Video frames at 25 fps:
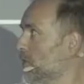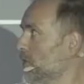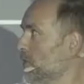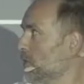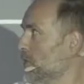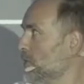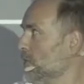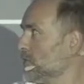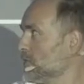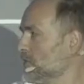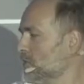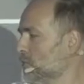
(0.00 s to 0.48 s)
Who
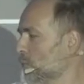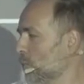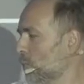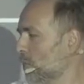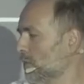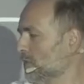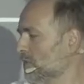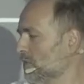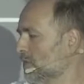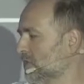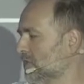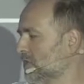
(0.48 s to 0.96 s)
knows
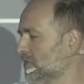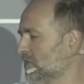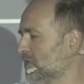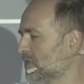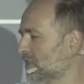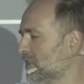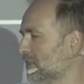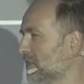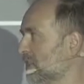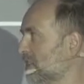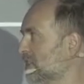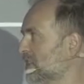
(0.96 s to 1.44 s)
what
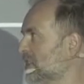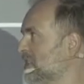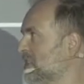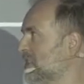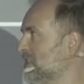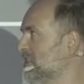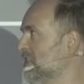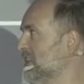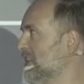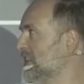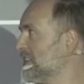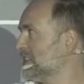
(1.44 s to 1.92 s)

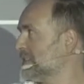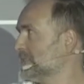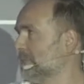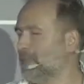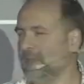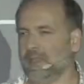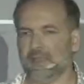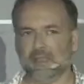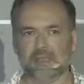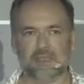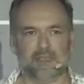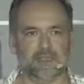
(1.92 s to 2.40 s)

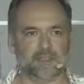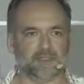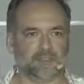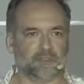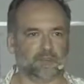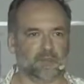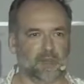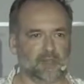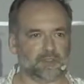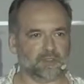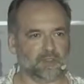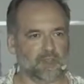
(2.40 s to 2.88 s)
DSP
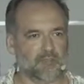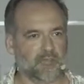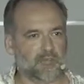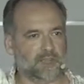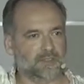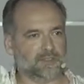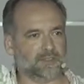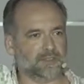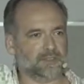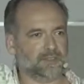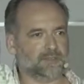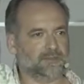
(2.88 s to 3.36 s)
is? Raise your
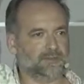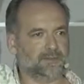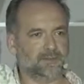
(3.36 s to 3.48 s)
hands.